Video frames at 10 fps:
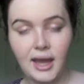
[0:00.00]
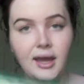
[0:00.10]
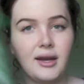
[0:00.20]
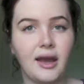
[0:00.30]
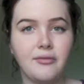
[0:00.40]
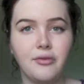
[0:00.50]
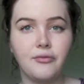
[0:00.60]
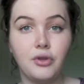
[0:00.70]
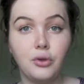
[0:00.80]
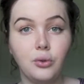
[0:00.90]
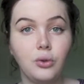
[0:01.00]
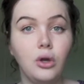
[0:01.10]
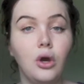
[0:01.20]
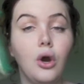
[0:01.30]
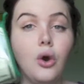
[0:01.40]
and I've
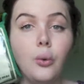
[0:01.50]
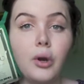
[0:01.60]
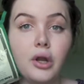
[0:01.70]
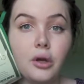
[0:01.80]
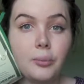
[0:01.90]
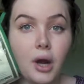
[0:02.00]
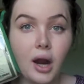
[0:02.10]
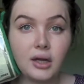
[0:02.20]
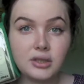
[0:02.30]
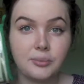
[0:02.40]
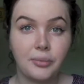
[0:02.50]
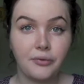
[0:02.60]
reviewed one of their products